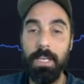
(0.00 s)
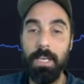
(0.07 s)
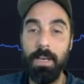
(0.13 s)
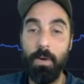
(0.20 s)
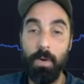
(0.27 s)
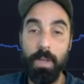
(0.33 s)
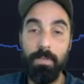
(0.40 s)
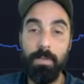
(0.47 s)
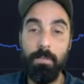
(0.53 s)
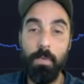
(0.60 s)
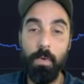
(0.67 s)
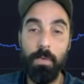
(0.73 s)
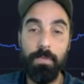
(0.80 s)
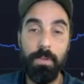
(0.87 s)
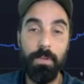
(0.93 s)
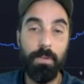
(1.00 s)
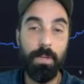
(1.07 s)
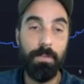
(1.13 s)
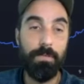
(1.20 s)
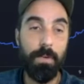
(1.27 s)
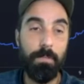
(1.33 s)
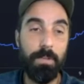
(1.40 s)
or even more if you're
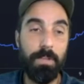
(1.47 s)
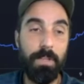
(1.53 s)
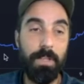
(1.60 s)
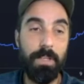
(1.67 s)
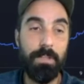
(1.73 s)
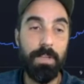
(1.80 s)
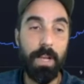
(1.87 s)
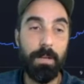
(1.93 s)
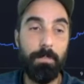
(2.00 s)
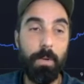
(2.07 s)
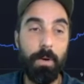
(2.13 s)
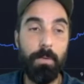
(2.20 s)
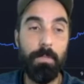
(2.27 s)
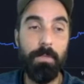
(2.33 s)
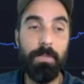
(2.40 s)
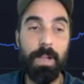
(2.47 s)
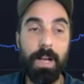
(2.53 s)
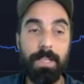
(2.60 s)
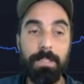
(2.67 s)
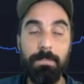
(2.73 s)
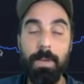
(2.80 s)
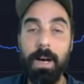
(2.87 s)
looking from the exact bottom of
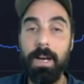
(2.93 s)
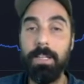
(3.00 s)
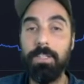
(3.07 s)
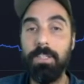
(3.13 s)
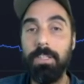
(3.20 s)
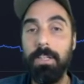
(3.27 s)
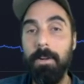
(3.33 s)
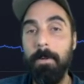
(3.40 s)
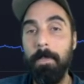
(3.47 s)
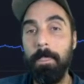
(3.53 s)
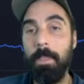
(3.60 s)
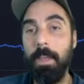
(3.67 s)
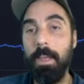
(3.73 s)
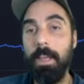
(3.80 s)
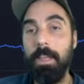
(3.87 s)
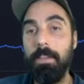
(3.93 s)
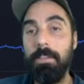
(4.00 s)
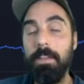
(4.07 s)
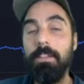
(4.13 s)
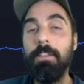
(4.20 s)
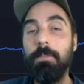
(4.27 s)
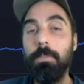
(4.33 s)
last March.
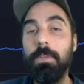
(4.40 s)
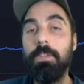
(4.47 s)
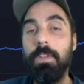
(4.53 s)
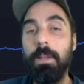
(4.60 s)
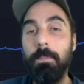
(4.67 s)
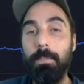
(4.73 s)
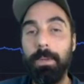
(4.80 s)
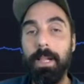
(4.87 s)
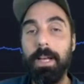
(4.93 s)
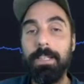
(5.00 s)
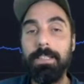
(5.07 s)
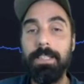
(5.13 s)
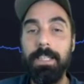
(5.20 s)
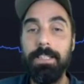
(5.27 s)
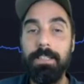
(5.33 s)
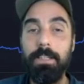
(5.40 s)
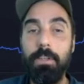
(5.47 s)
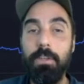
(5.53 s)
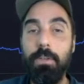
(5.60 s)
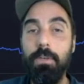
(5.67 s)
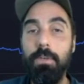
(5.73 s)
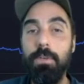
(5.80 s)
600% plus is a
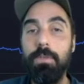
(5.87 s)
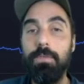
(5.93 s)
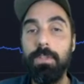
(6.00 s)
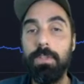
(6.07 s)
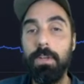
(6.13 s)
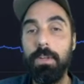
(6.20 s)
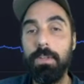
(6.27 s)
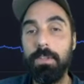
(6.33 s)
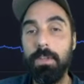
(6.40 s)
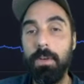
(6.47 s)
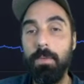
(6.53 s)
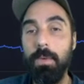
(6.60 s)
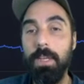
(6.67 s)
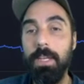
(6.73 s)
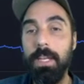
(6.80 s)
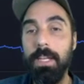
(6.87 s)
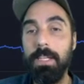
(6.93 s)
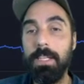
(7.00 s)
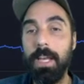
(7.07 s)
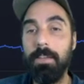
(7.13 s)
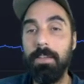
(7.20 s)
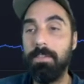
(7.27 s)
huge return, so we need
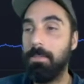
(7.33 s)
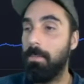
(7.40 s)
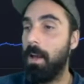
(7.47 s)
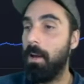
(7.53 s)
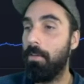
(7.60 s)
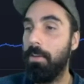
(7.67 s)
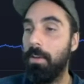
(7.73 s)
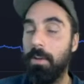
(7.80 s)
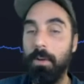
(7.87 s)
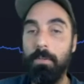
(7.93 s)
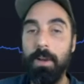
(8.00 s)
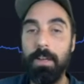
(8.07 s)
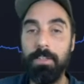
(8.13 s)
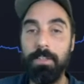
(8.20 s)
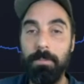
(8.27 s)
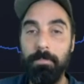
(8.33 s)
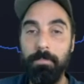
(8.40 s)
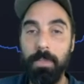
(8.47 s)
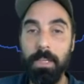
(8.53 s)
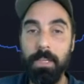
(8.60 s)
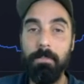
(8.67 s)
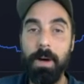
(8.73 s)
to have some healthy correction
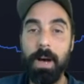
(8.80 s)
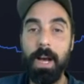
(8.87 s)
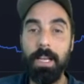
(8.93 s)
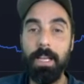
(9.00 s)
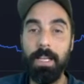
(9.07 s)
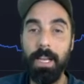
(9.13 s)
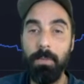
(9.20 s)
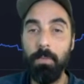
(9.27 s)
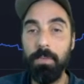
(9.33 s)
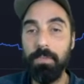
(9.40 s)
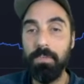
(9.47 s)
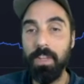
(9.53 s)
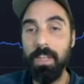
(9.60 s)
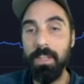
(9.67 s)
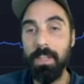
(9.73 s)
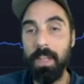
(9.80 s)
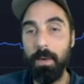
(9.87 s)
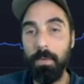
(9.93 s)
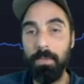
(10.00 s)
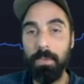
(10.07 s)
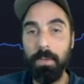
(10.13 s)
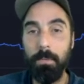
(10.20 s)
in the market, and we've seen that. We've seen a